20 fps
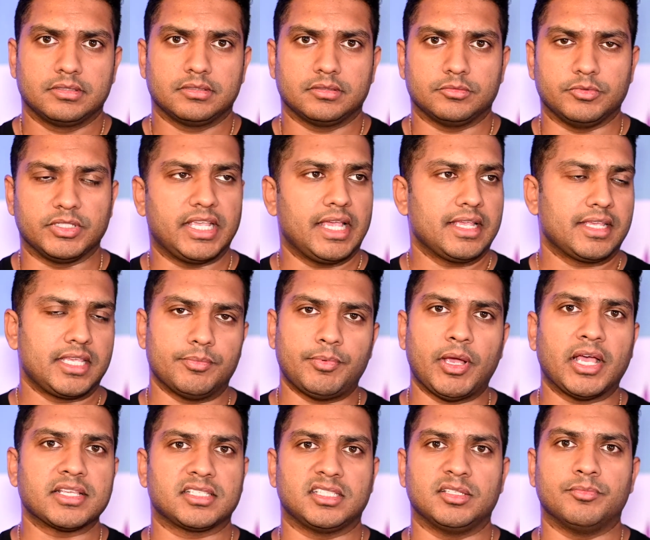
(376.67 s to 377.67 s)
We can't keep
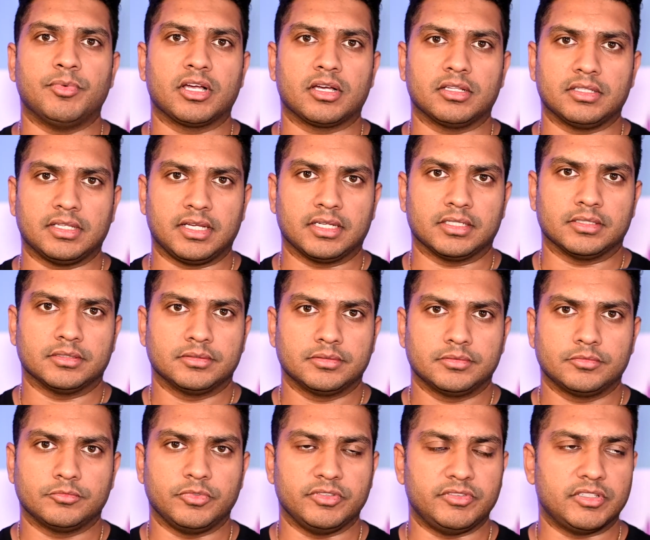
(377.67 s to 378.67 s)
passing the buck along.
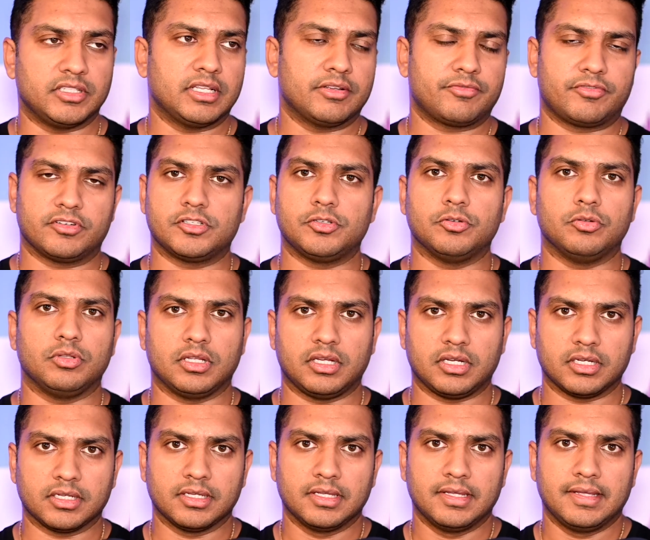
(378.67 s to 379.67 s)
We've done that for too
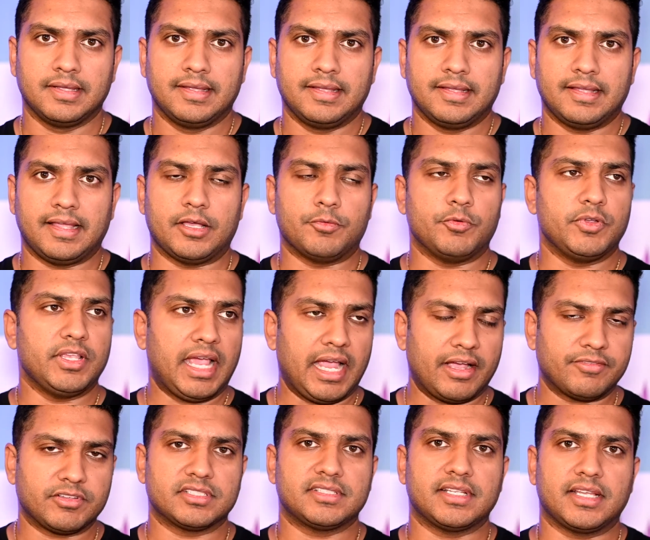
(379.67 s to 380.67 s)
long, and we have
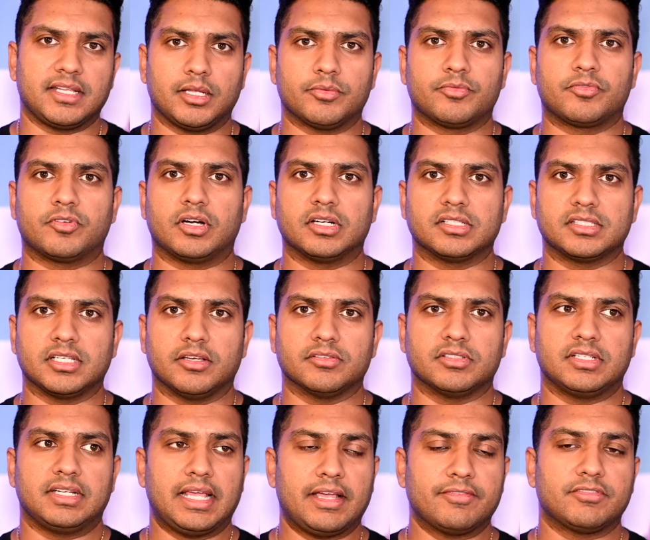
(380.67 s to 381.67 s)
to stand up for ourselves
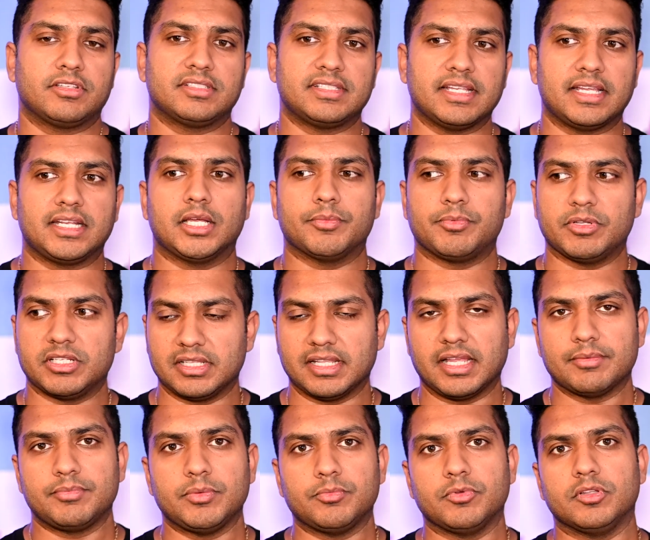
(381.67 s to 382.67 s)
and have to stand up and
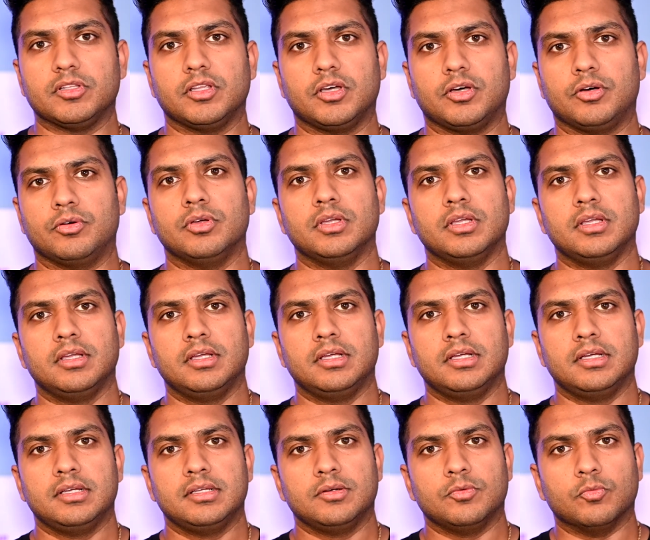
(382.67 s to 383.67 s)
let people know
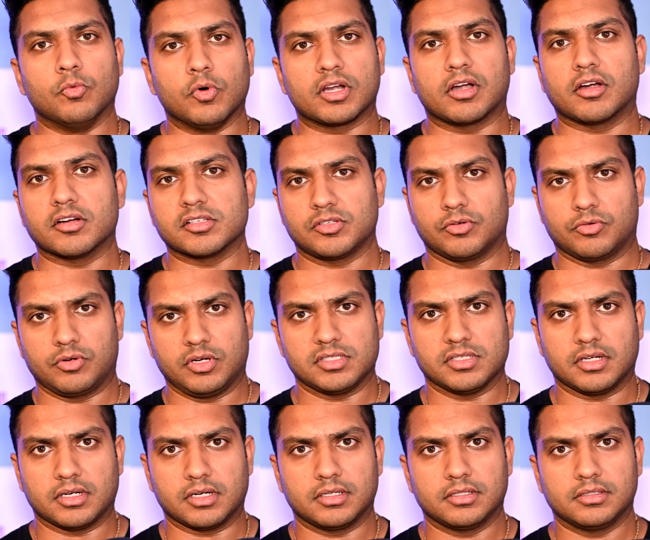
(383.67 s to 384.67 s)
what our stories
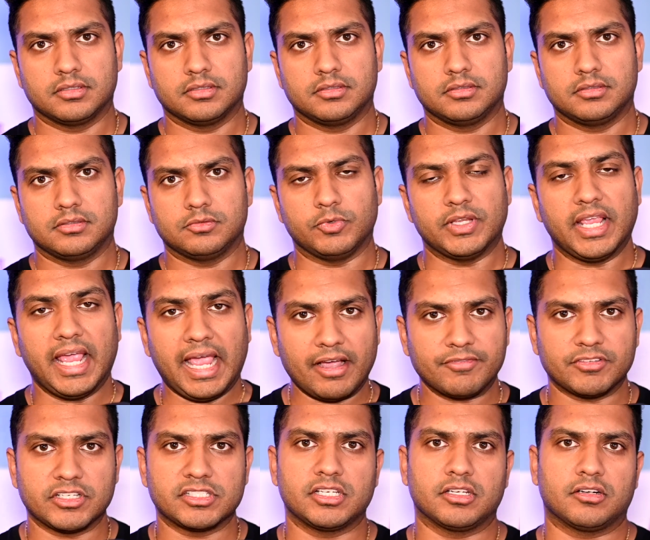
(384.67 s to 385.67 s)
are. We have
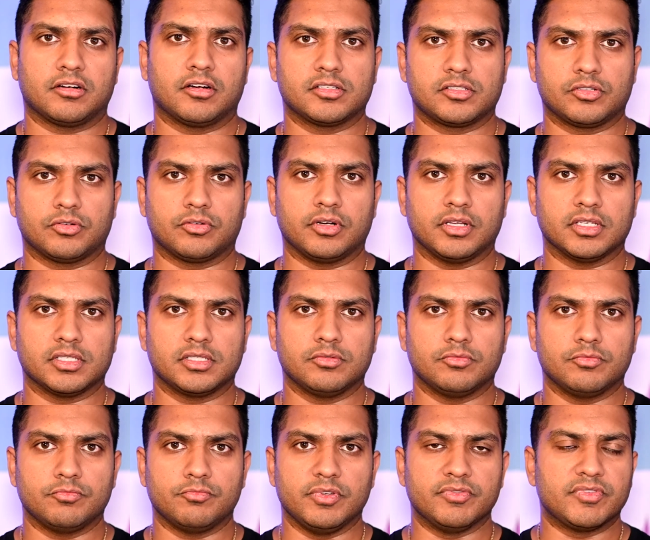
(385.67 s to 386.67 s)
to share our stories.
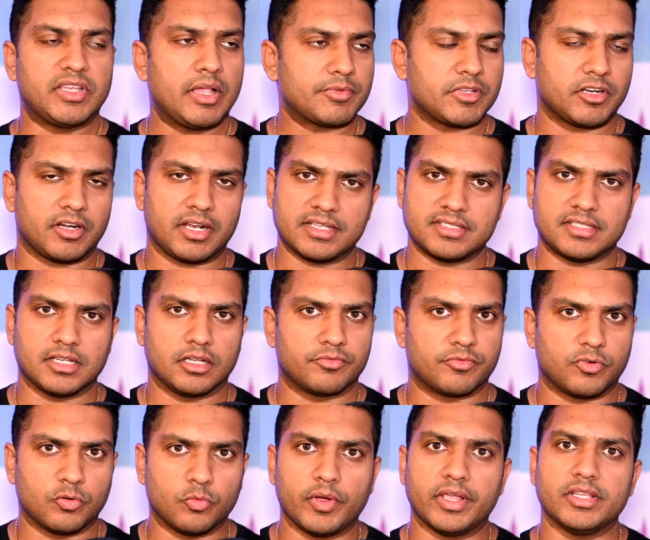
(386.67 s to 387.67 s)
We've kept our heads down
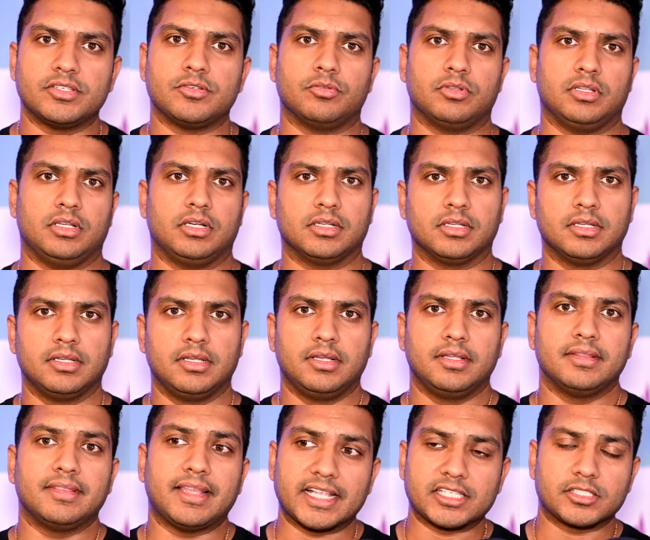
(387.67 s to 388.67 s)
for way too long.
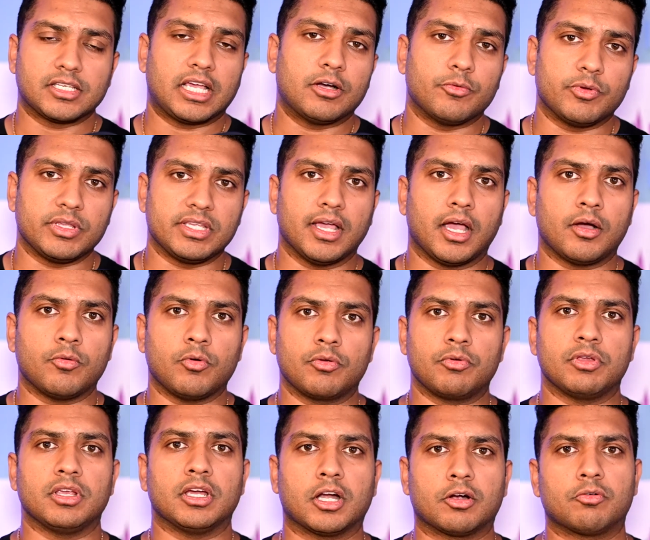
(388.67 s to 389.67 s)
That's how we got where
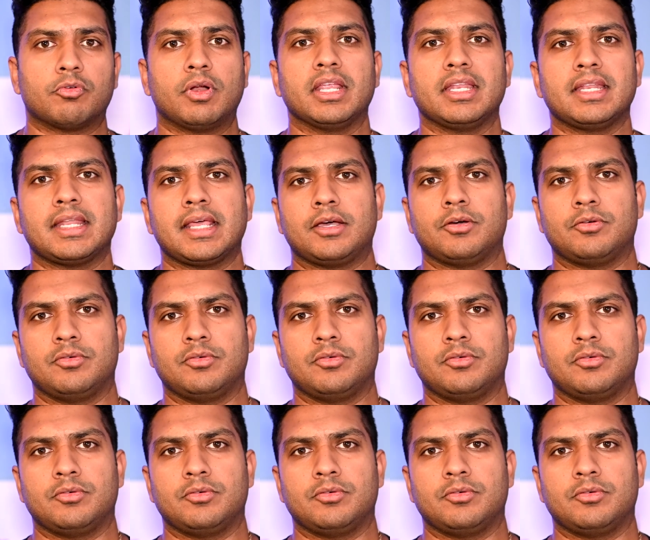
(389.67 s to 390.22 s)
we are right now.